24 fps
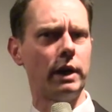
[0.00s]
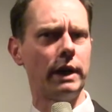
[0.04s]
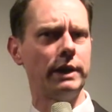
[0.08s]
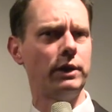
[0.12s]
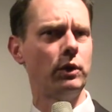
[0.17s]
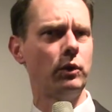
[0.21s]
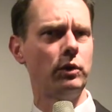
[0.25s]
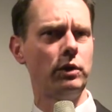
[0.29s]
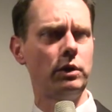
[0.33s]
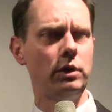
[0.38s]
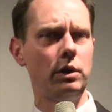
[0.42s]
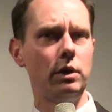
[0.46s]
I
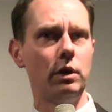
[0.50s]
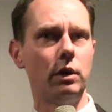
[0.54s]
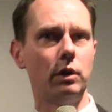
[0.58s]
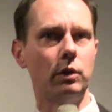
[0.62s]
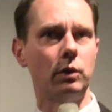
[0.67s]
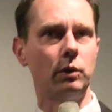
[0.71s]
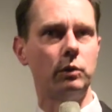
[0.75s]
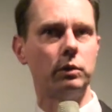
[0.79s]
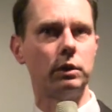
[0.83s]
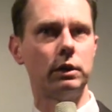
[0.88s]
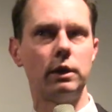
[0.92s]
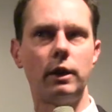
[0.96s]
don't
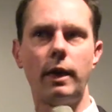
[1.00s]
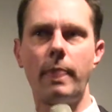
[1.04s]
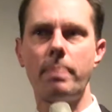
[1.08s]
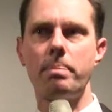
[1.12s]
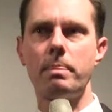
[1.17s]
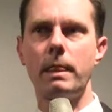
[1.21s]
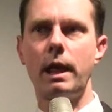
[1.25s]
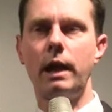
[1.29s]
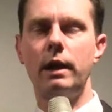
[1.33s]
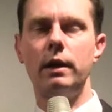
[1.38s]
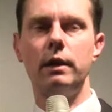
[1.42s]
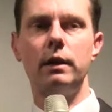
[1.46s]
know,
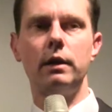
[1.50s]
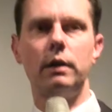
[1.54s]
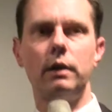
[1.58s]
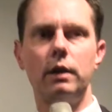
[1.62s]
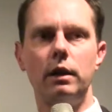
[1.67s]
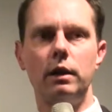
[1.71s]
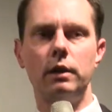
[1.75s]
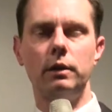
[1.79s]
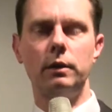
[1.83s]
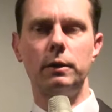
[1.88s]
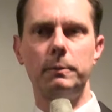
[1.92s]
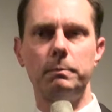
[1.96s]

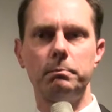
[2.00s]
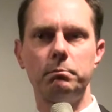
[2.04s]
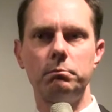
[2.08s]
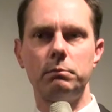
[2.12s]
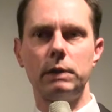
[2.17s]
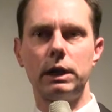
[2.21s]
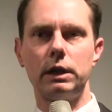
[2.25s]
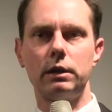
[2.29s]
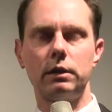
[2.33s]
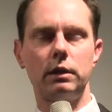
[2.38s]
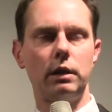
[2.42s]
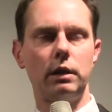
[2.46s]
that's